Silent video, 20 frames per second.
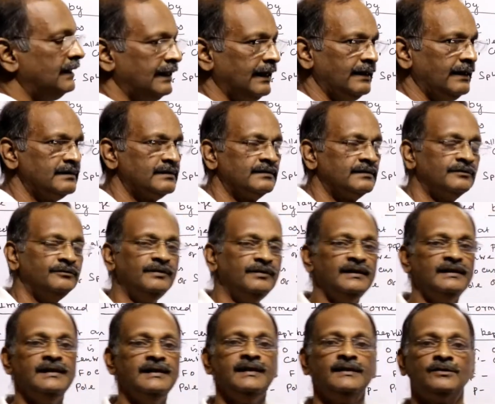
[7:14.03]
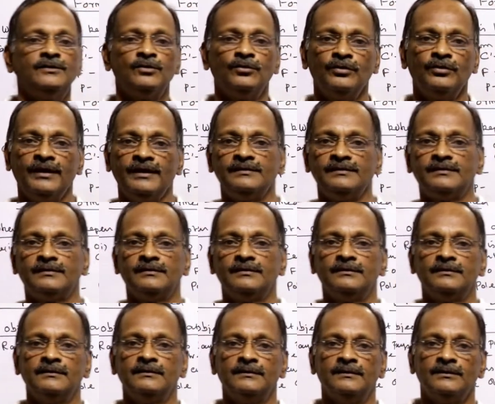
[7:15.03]
the rays, we need 2
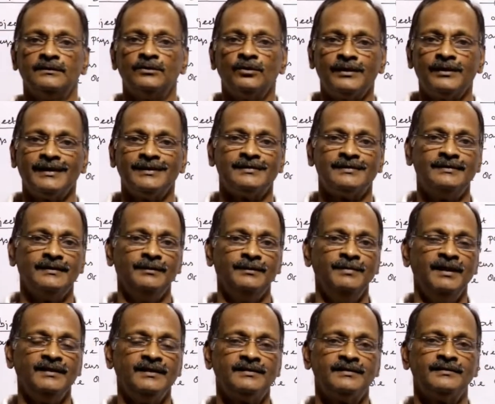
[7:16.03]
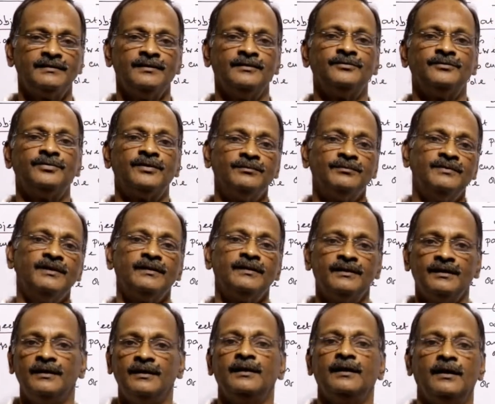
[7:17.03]
rays to trace the image from
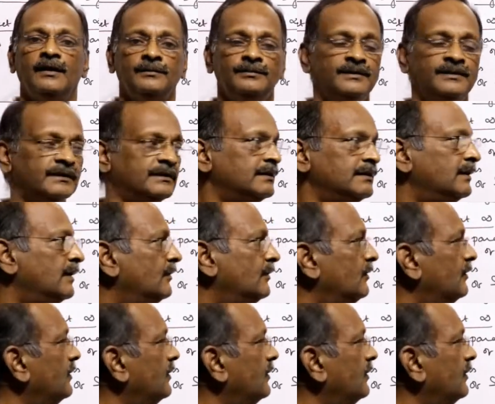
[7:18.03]
the object.